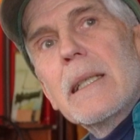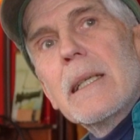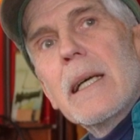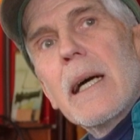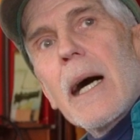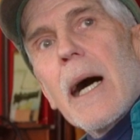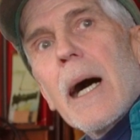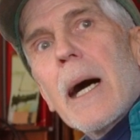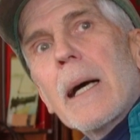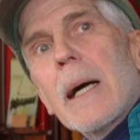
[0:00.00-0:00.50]

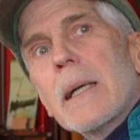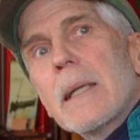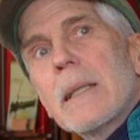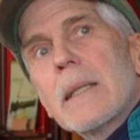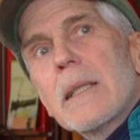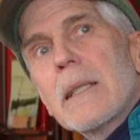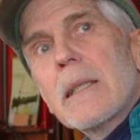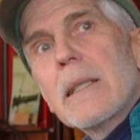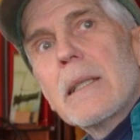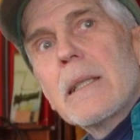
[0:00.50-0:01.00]

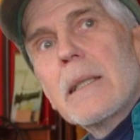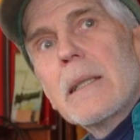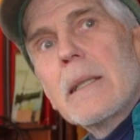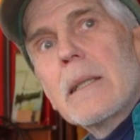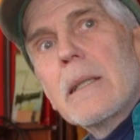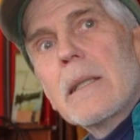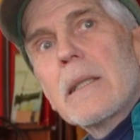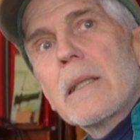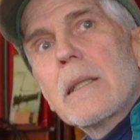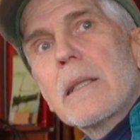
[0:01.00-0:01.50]

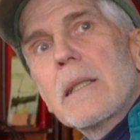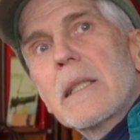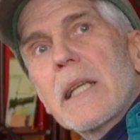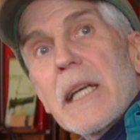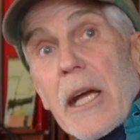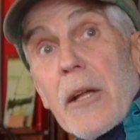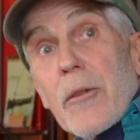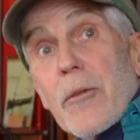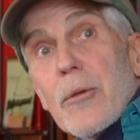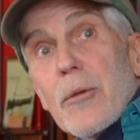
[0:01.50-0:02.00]
to
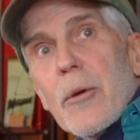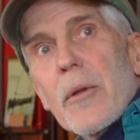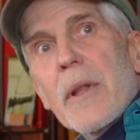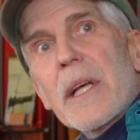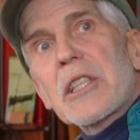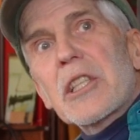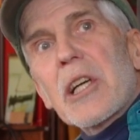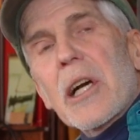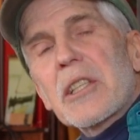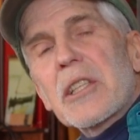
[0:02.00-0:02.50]
get through
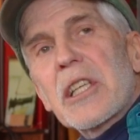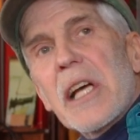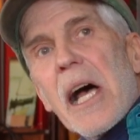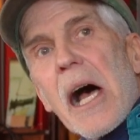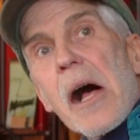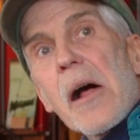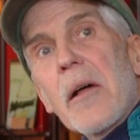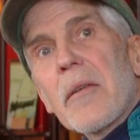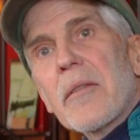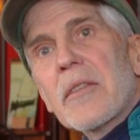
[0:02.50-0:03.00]
this
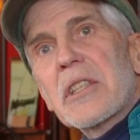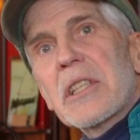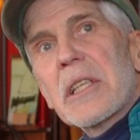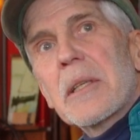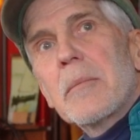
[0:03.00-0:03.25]
ourselves,